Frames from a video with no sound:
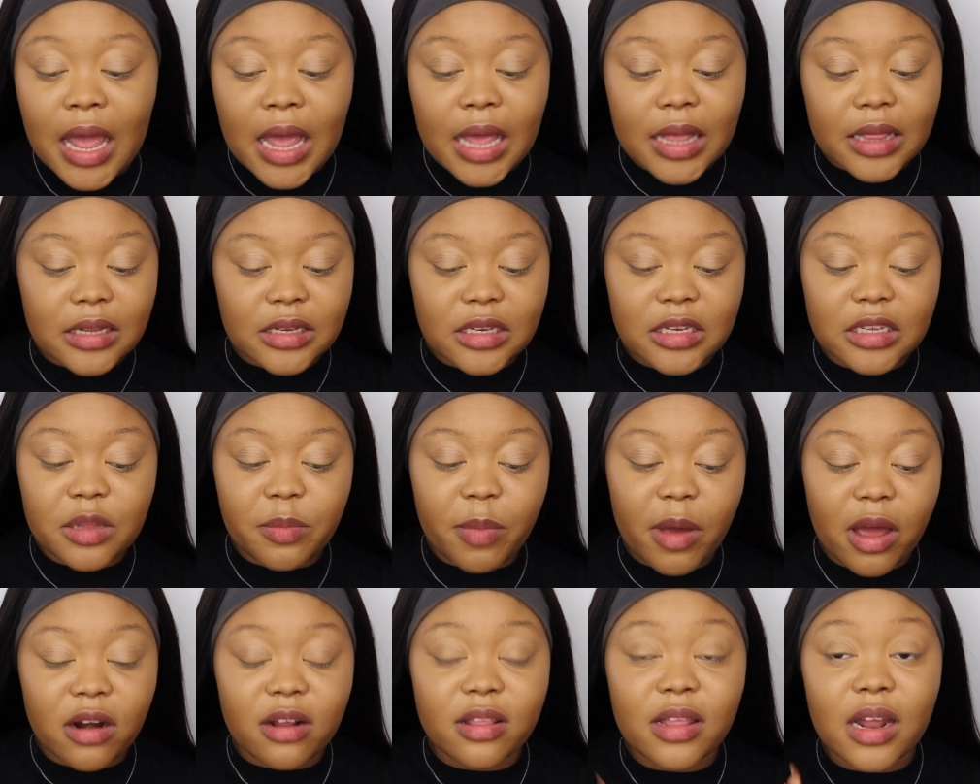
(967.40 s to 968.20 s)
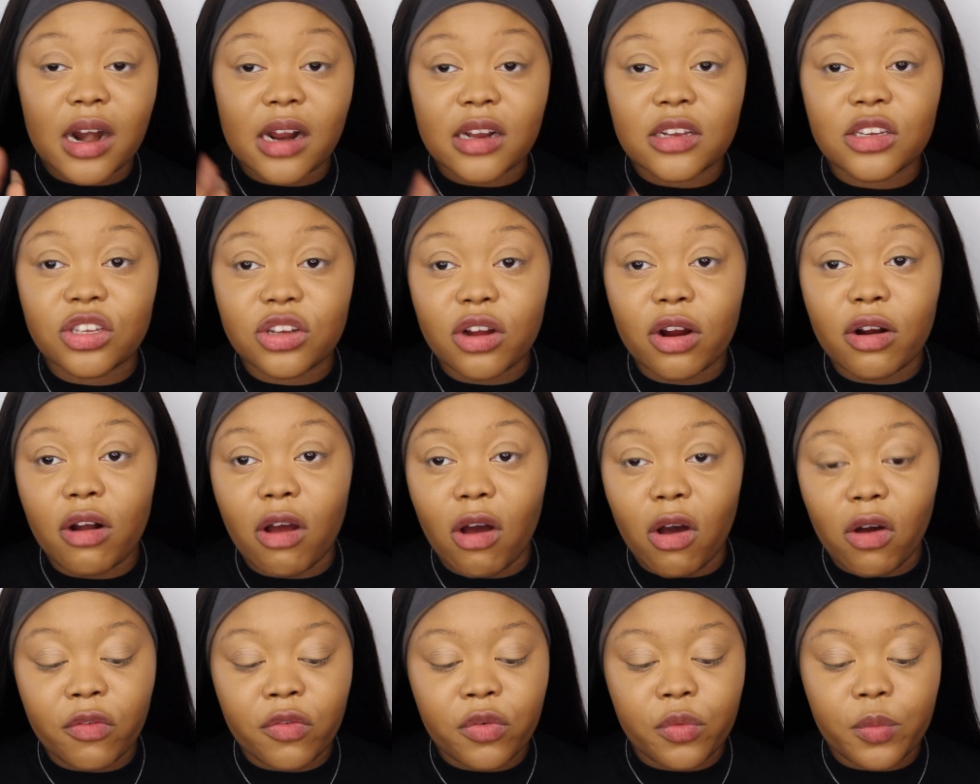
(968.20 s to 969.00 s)
this is the powder that I start
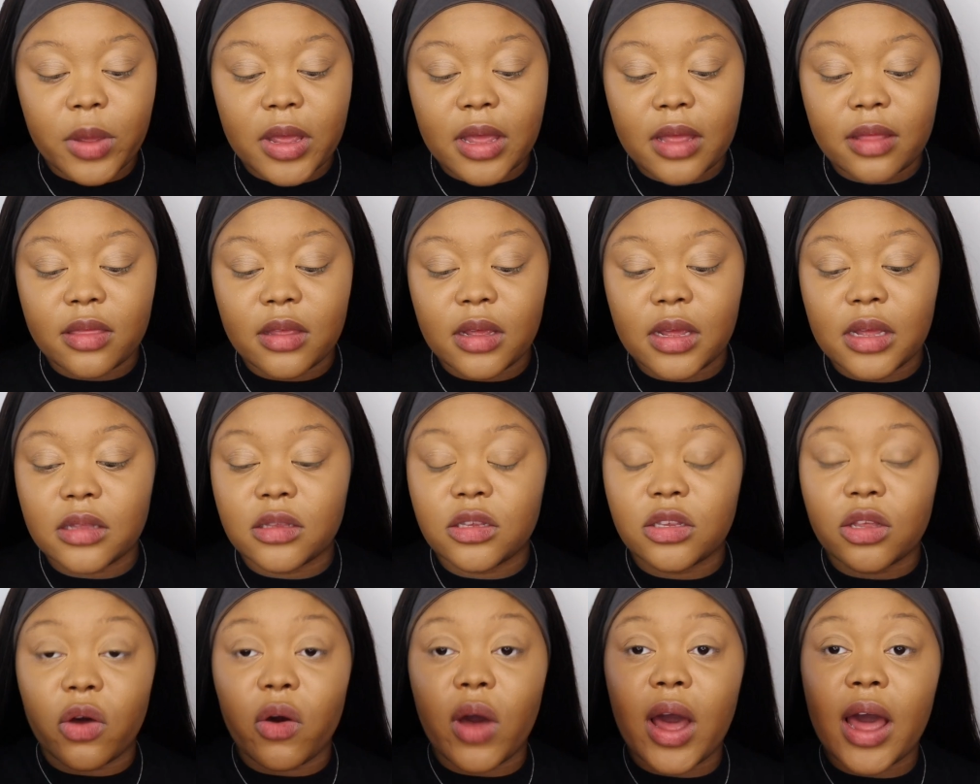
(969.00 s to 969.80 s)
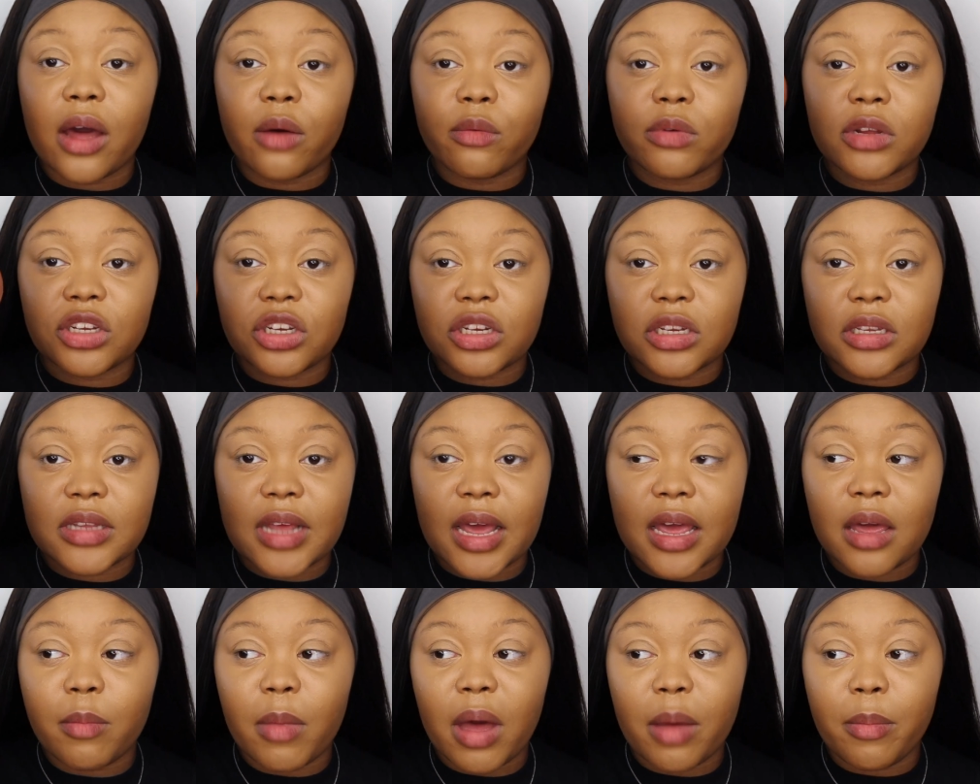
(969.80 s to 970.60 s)
off with, and so I always just
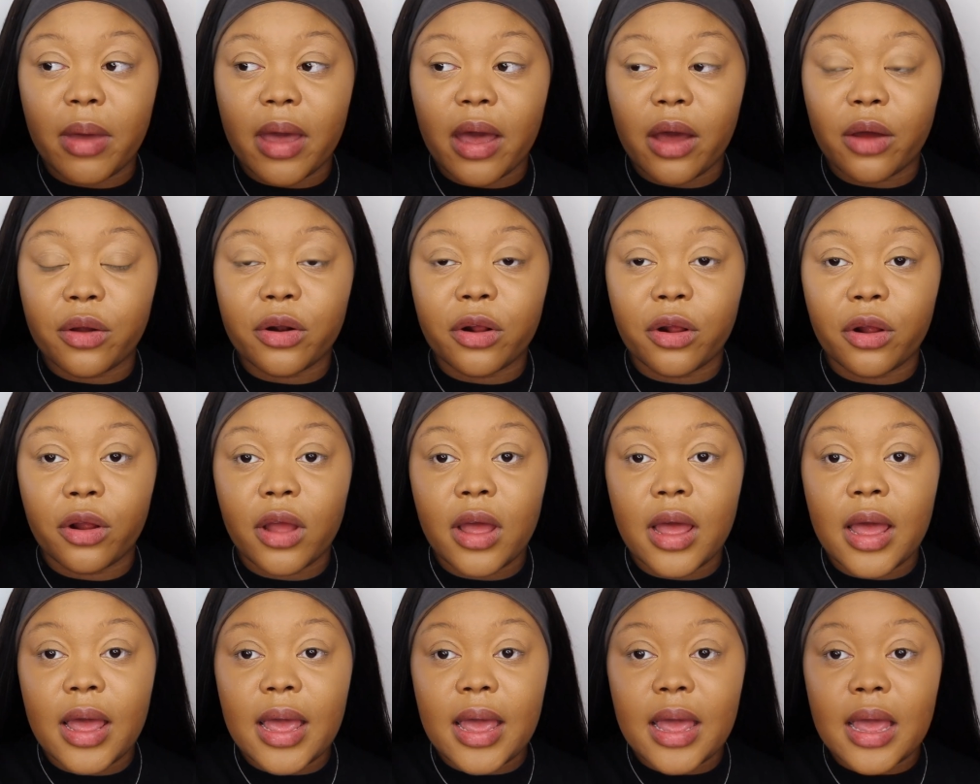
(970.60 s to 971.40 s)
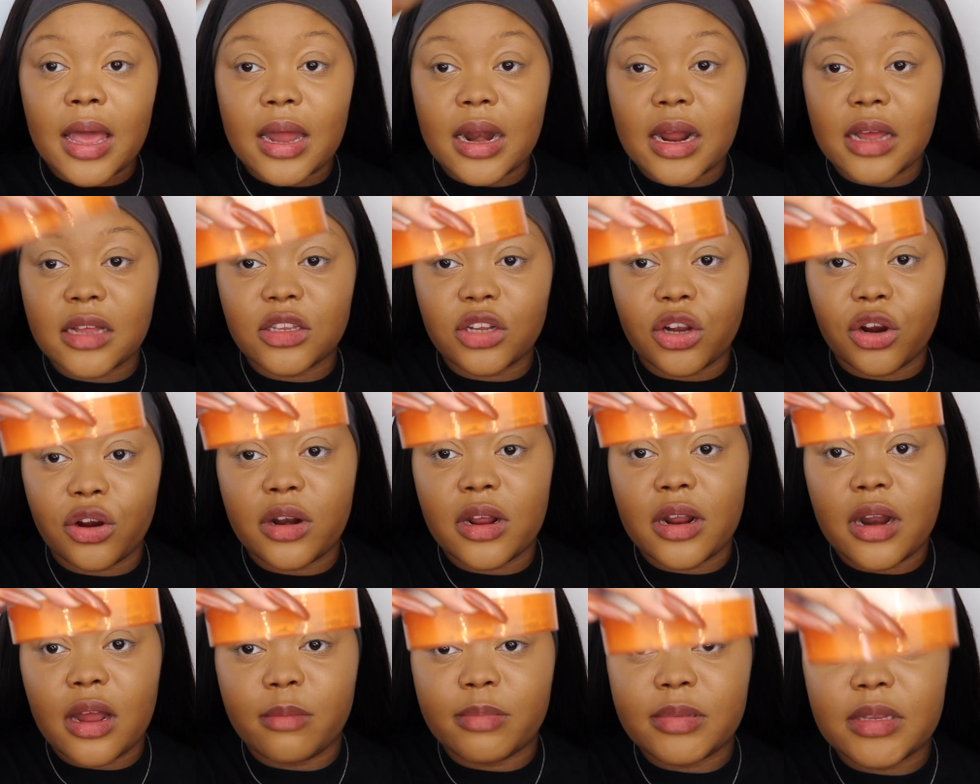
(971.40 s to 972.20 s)
take my powder and I turn
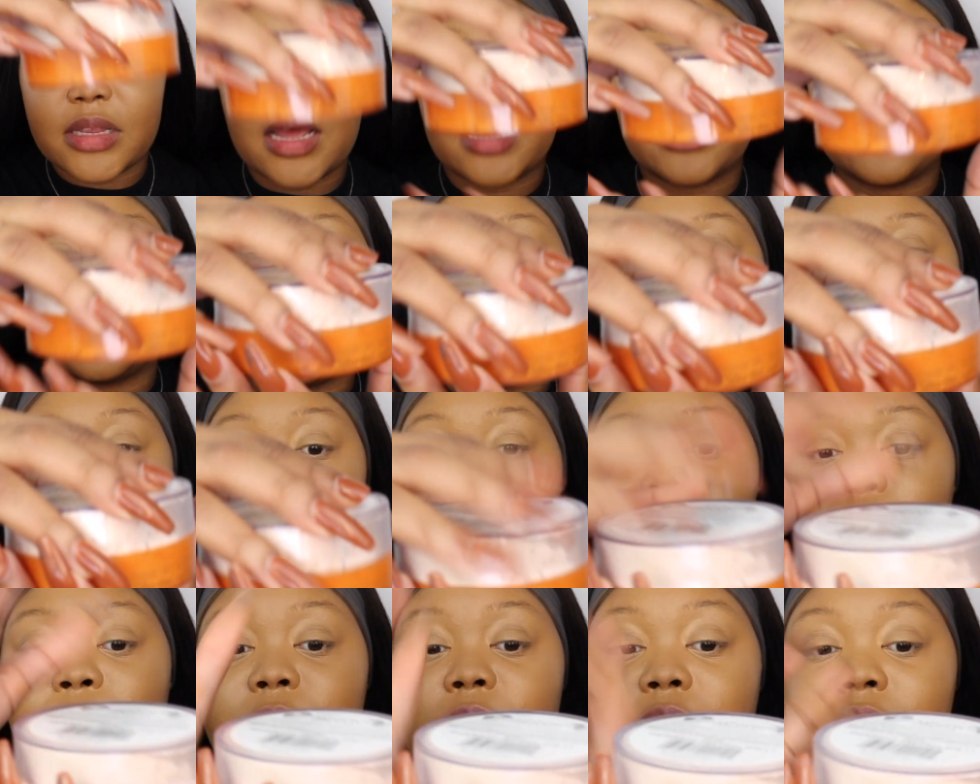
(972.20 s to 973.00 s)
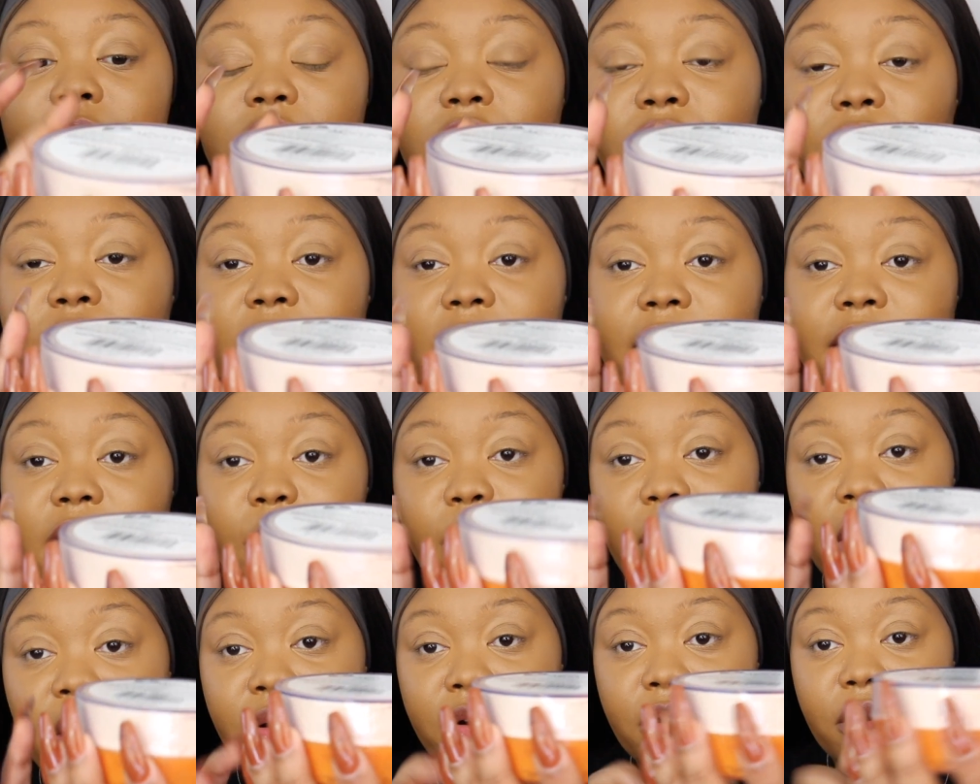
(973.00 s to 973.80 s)
it upside down so that the
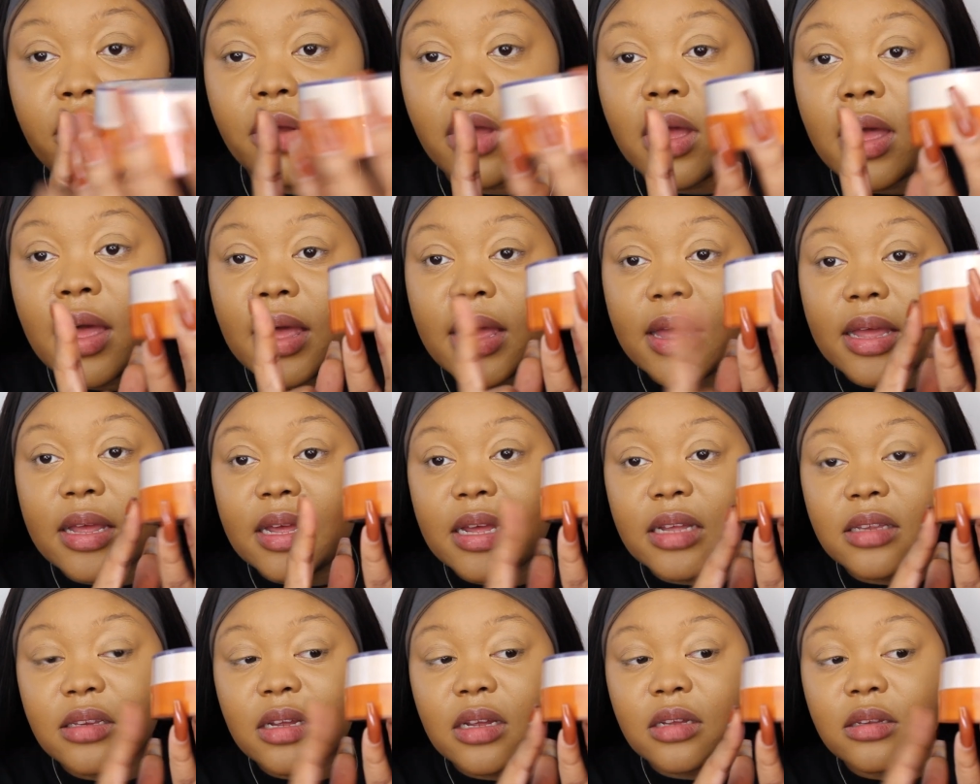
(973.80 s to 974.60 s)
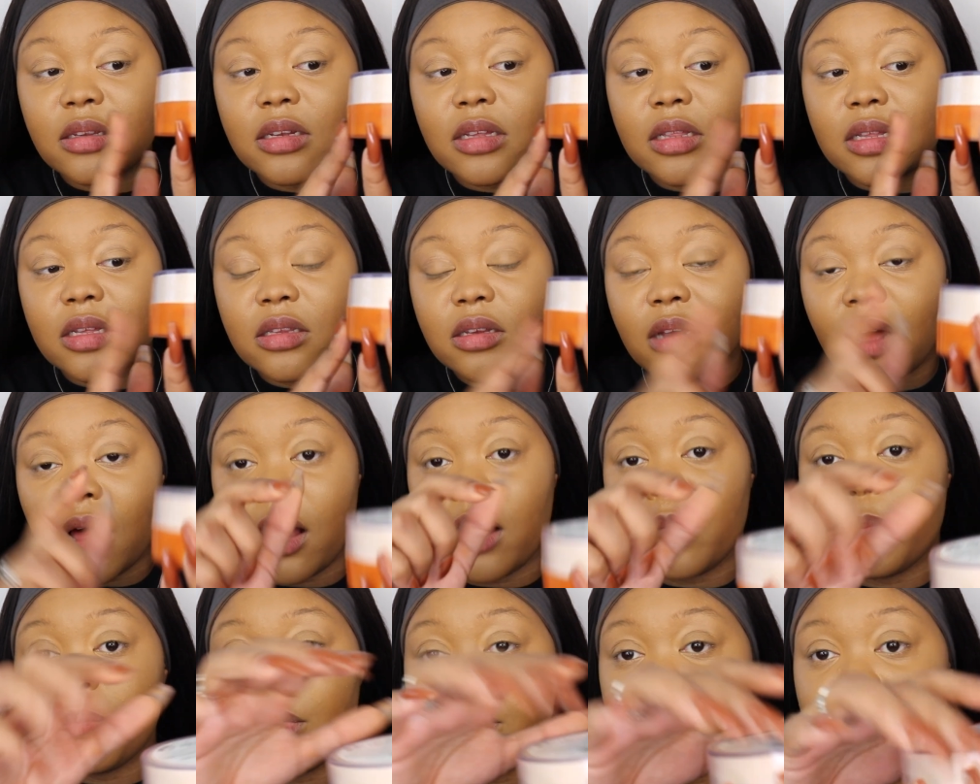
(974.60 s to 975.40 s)
powder gets into the
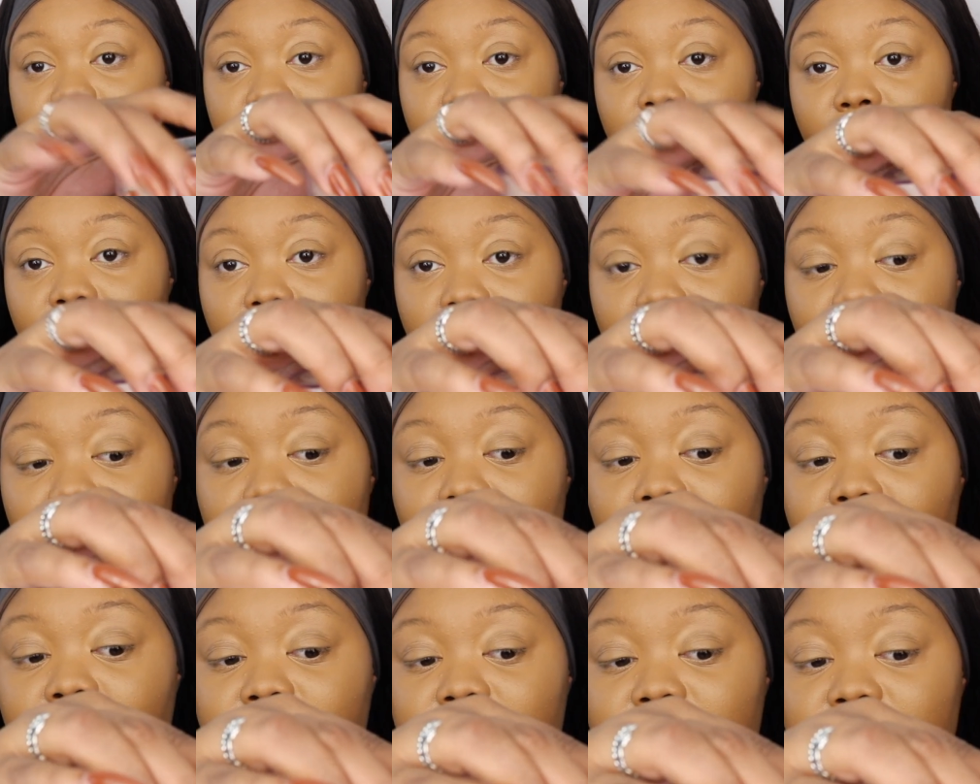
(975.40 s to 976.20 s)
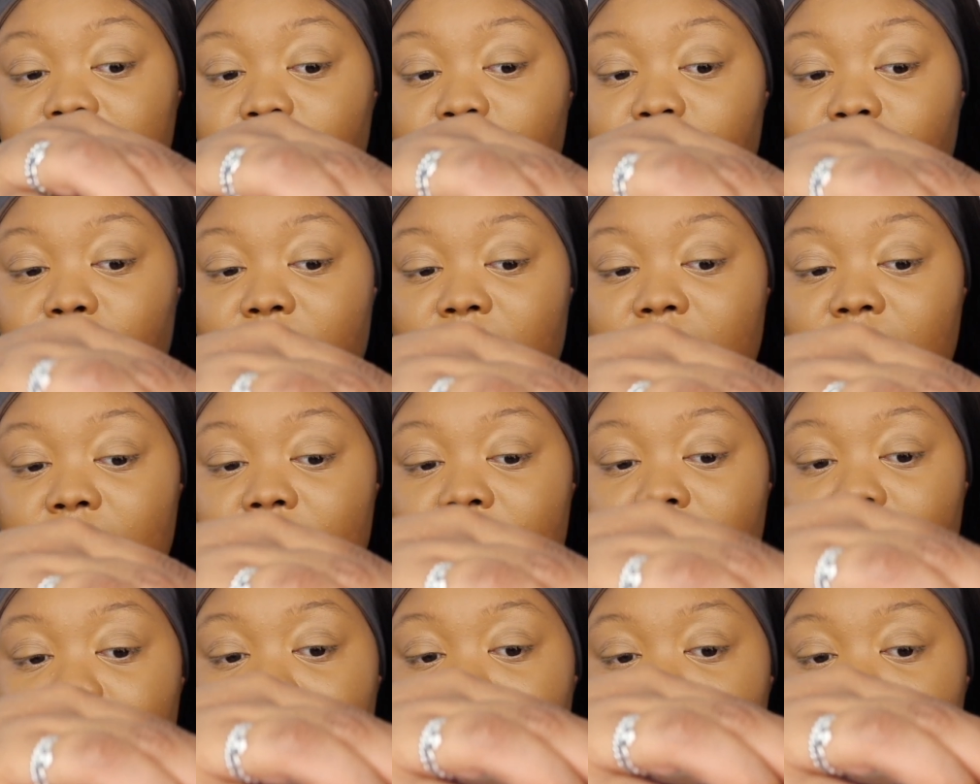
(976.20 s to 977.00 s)
top, and I'll separate it